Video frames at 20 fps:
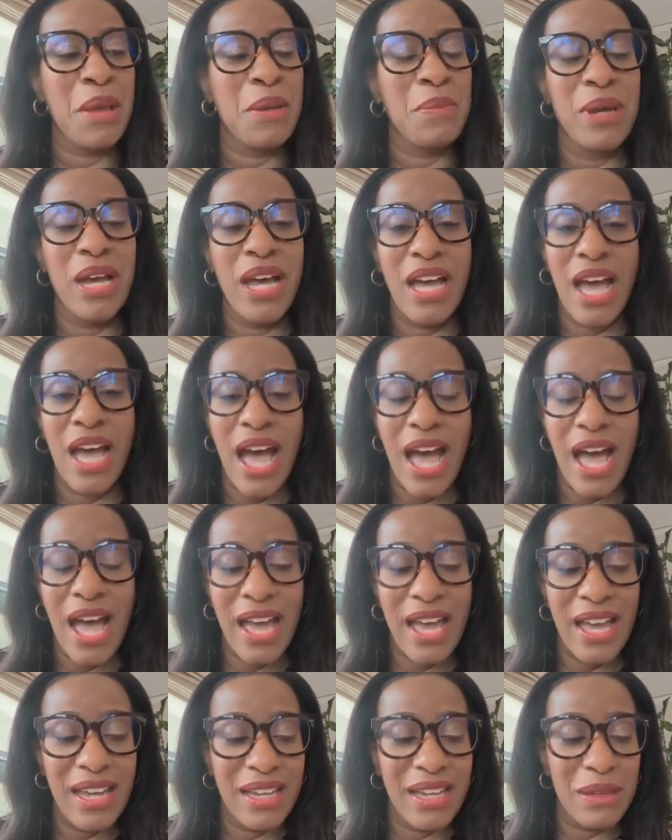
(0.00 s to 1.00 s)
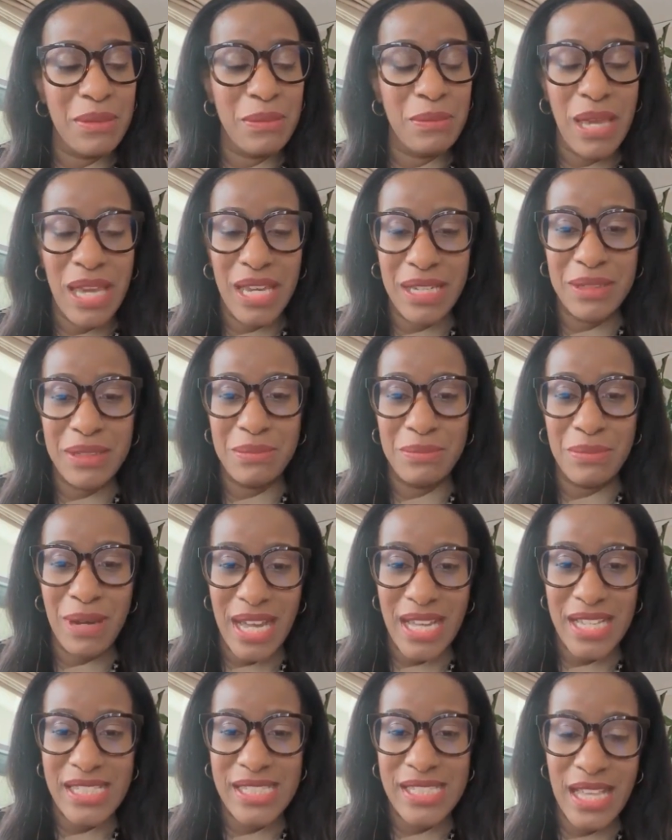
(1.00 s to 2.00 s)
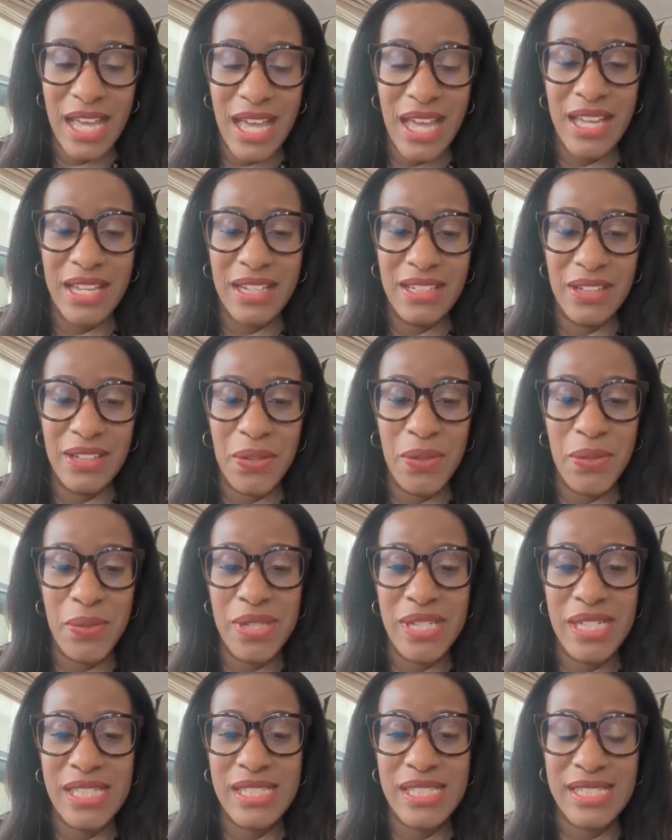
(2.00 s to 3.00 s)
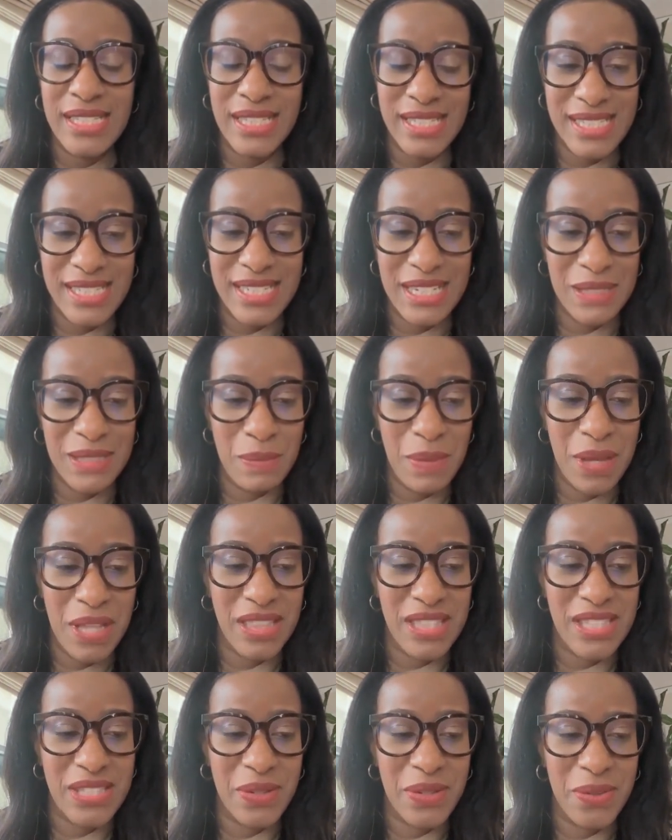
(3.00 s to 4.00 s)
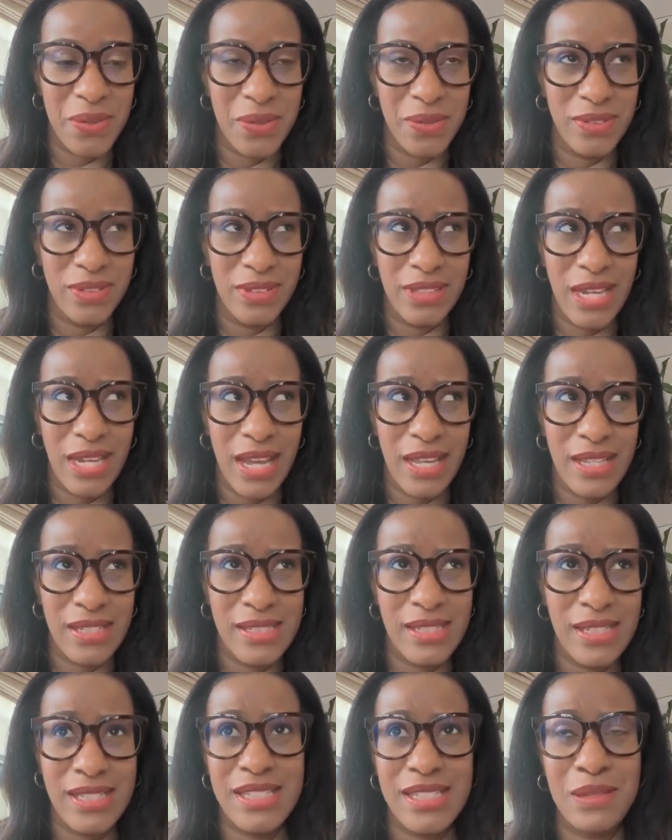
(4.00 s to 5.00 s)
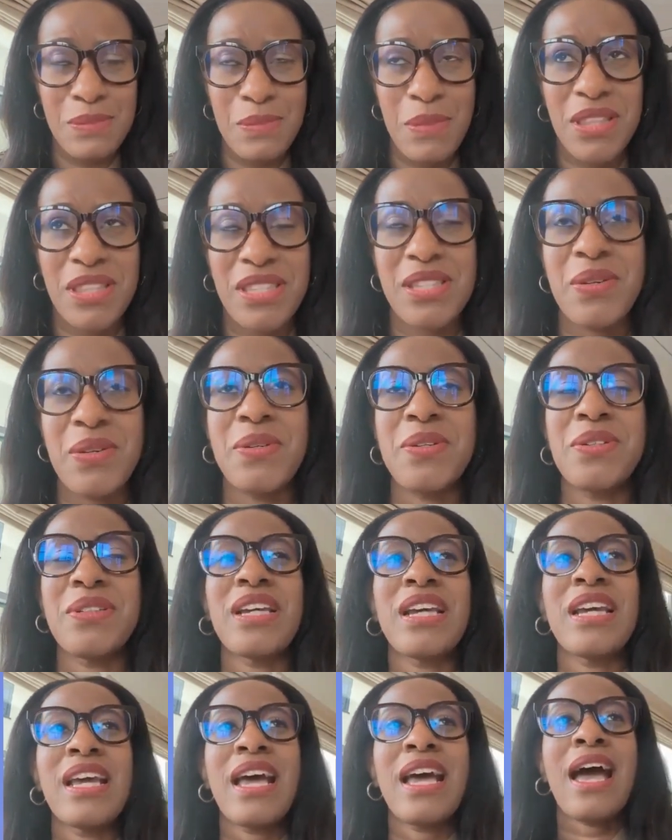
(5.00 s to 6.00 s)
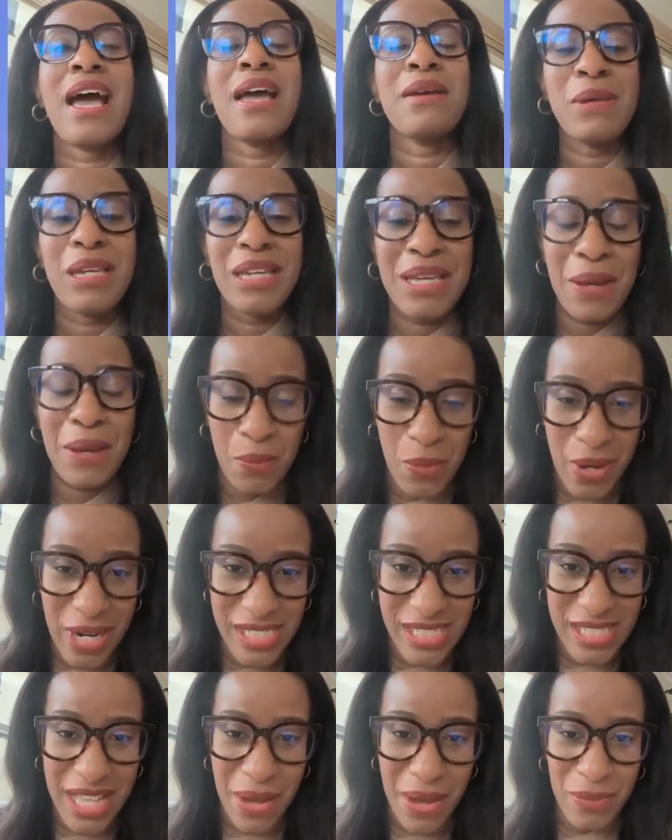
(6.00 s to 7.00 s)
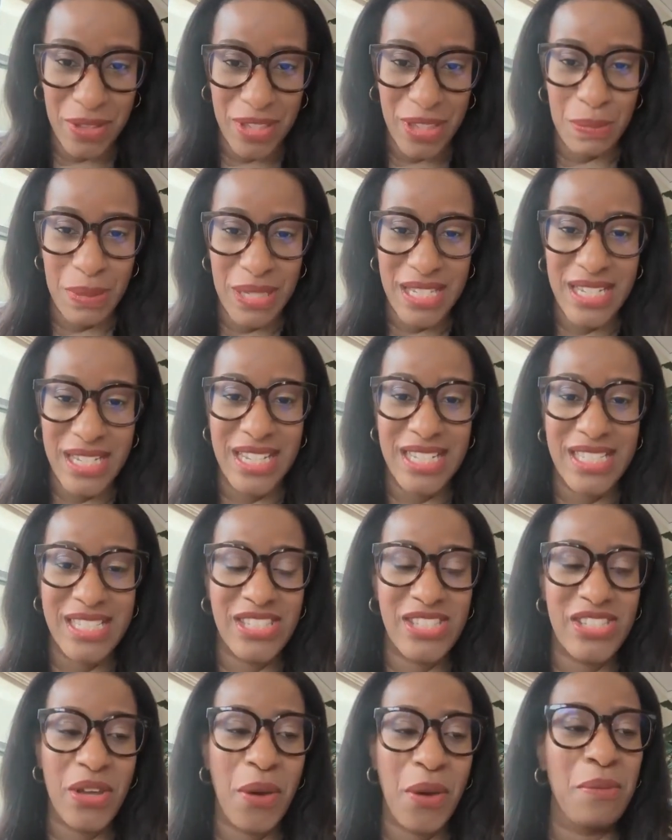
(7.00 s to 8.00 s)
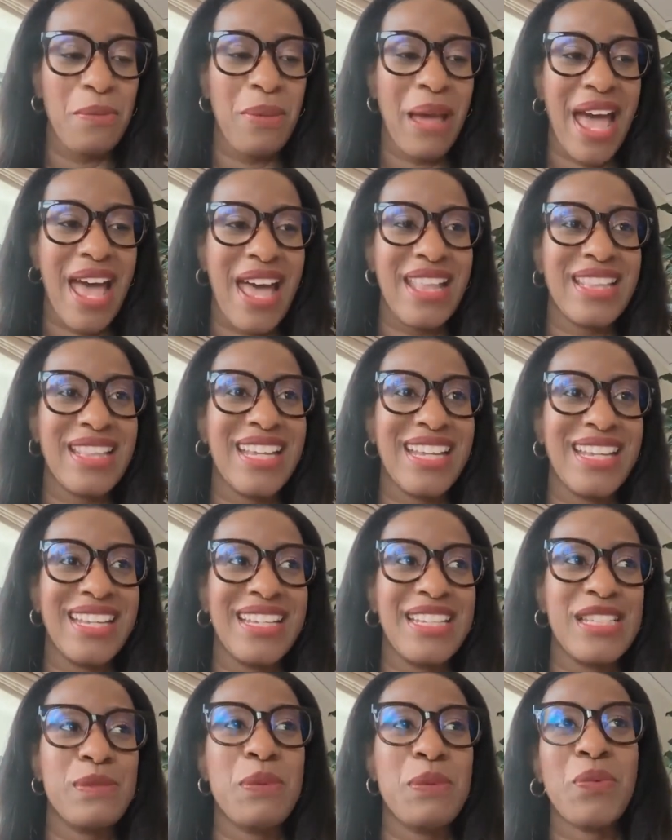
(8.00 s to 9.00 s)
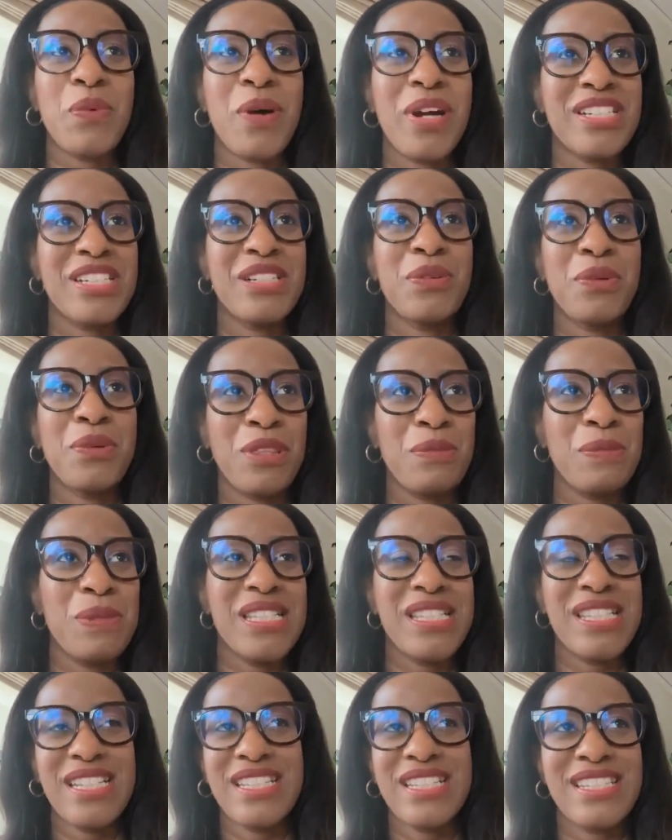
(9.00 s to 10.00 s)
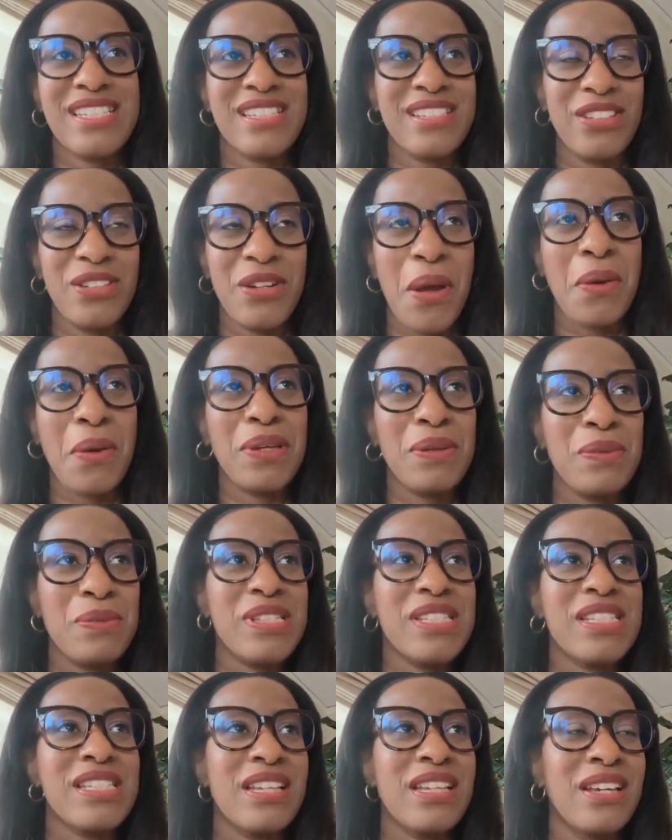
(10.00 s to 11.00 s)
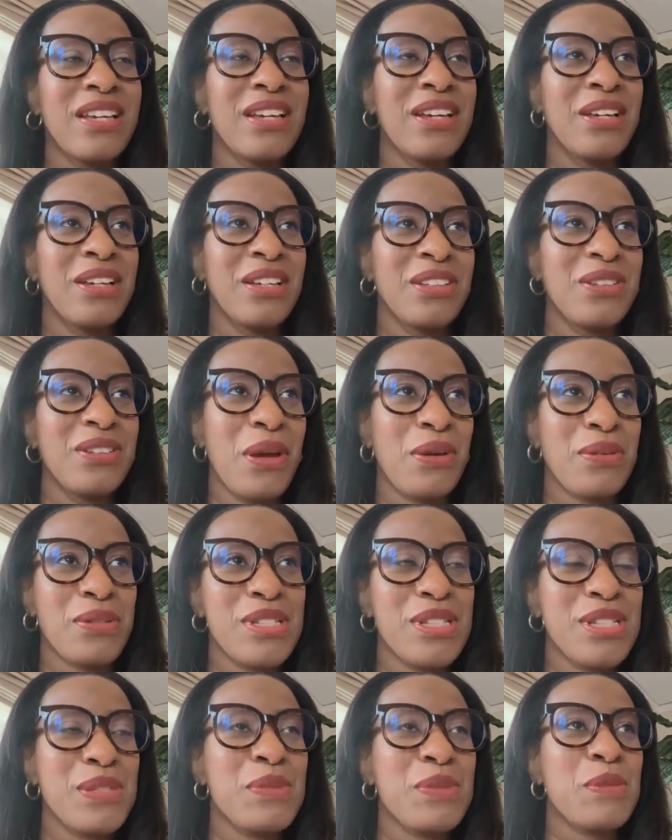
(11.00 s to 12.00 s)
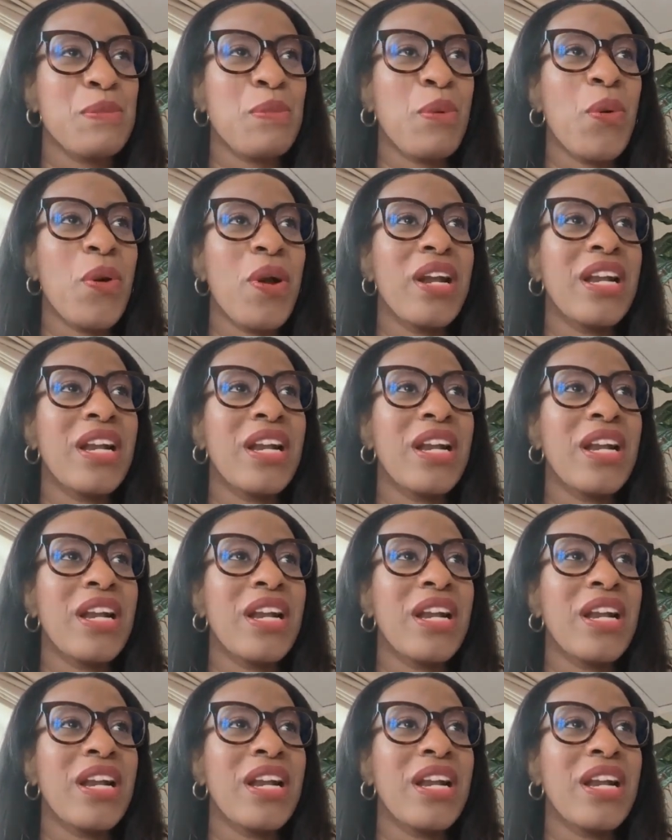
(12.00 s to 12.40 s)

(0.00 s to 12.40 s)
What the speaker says: But I make my son, who is 16 months old. I make him watch that with me. And it's so bad that he's been watching it with me since, since he was born.